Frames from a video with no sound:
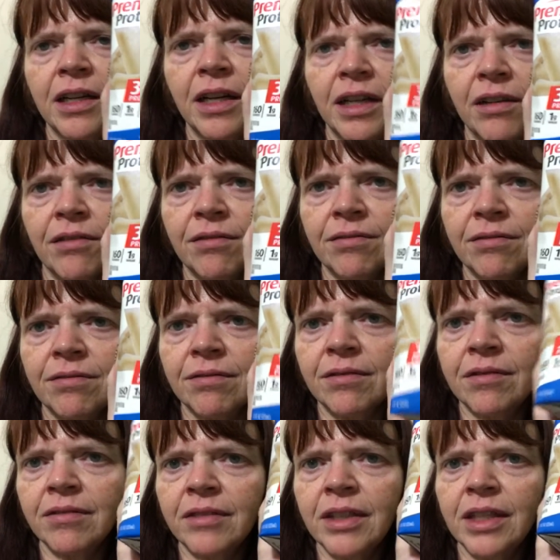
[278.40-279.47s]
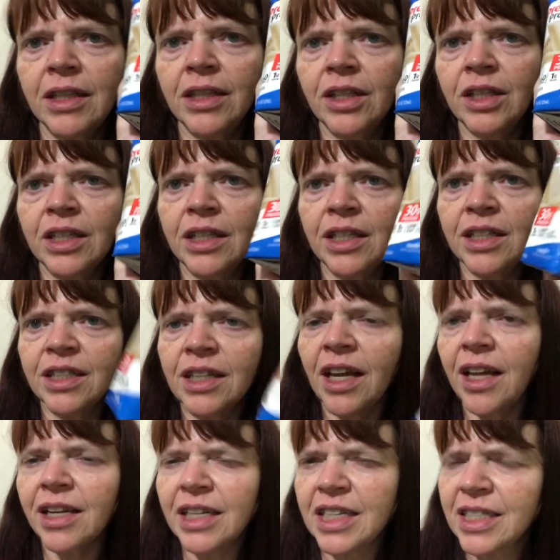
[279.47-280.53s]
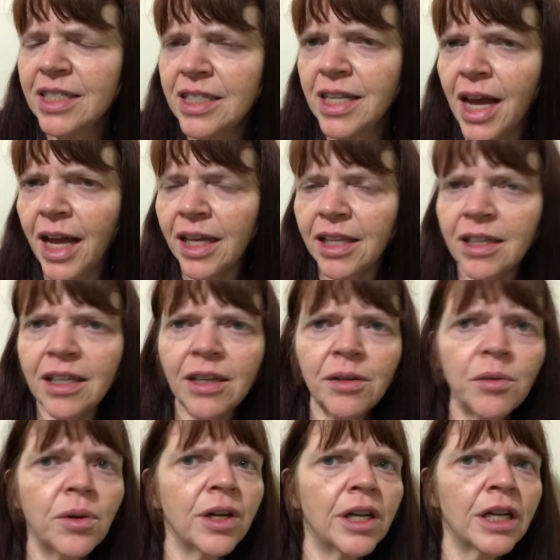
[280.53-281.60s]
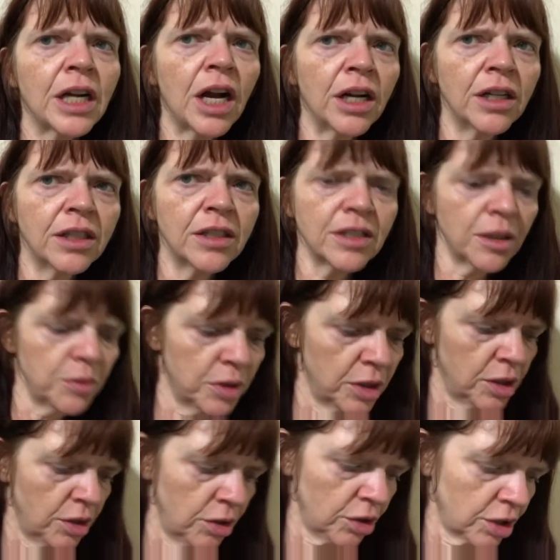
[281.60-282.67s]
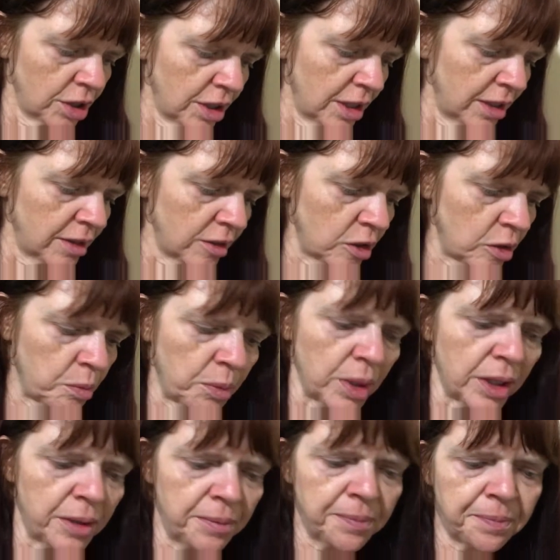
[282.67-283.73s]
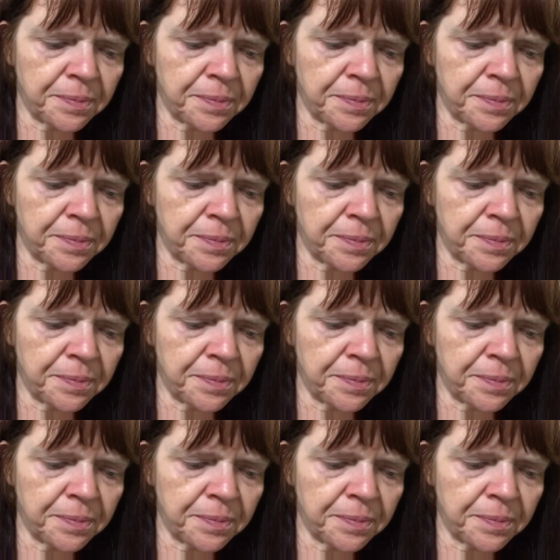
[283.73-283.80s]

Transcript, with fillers: Now, not exactly what a, a substitution is, but